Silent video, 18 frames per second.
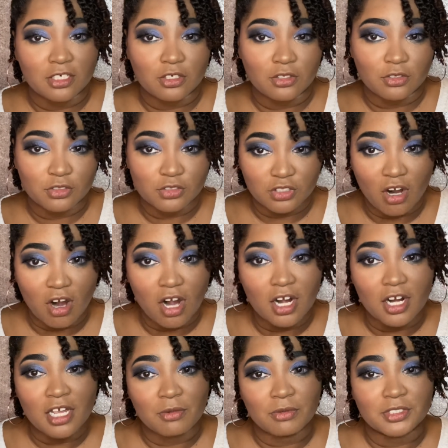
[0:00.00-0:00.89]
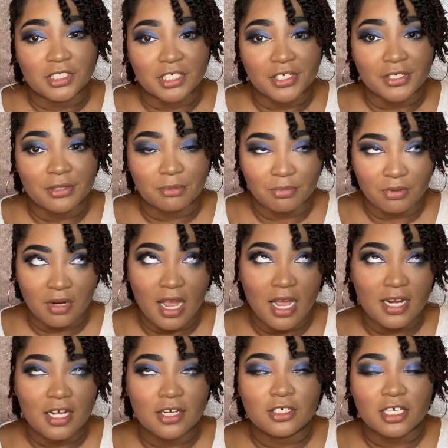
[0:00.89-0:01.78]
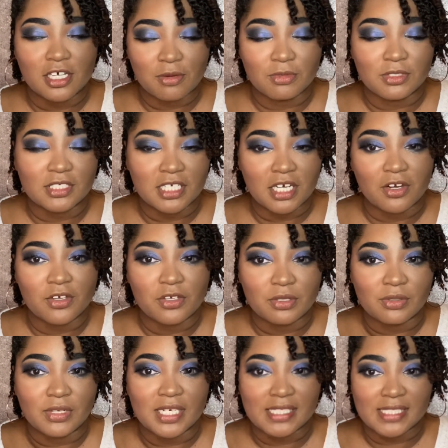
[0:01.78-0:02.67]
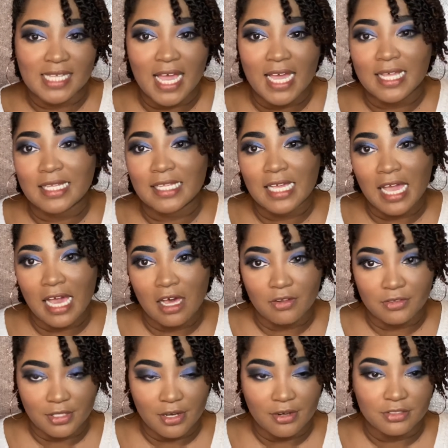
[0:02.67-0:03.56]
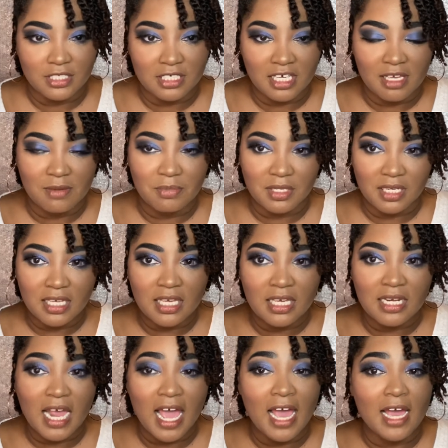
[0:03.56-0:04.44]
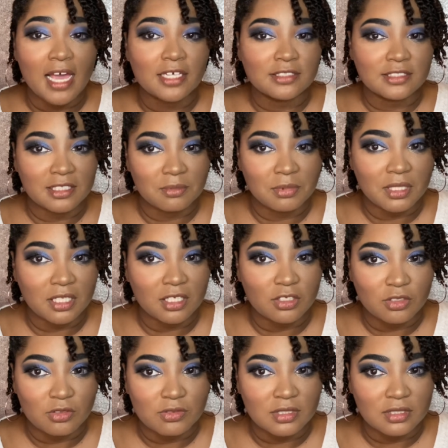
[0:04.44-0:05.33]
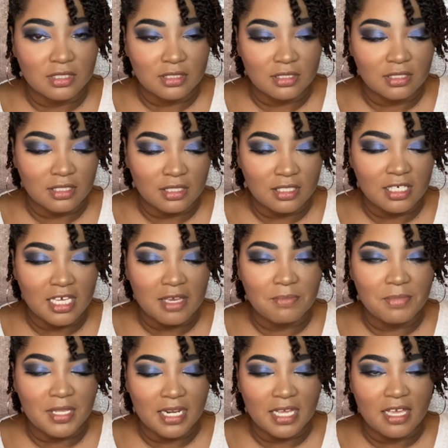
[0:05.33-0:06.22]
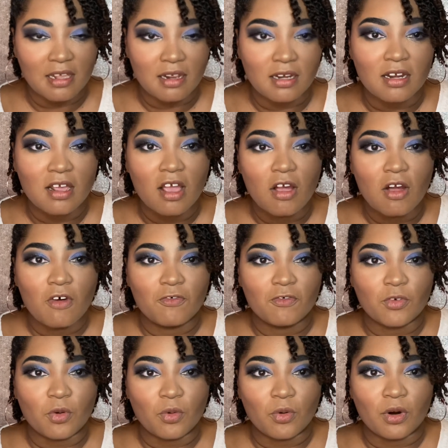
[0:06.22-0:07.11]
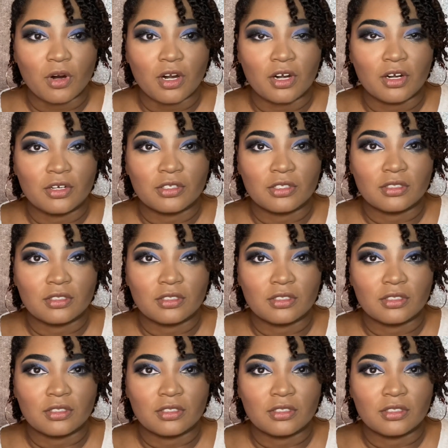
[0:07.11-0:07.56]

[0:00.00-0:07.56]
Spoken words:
jar. It will tell you product. It will tell you exactly how long to keep it in. I typically keep it in for